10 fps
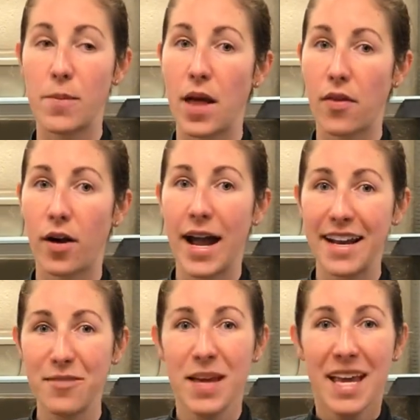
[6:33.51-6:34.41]
another
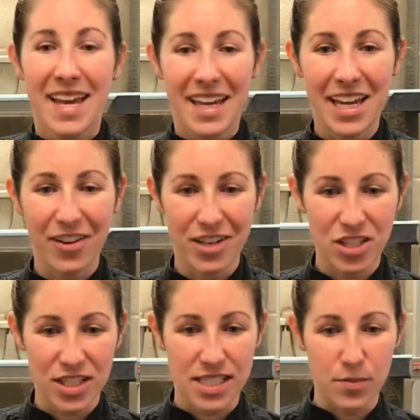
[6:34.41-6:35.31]
item here in
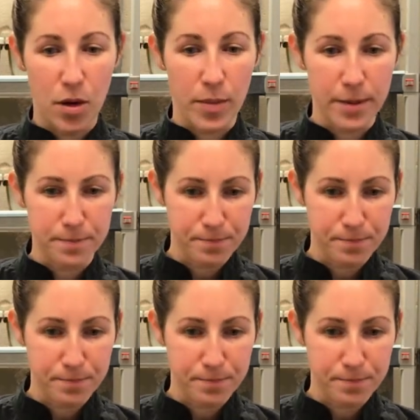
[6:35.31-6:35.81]
just a moment.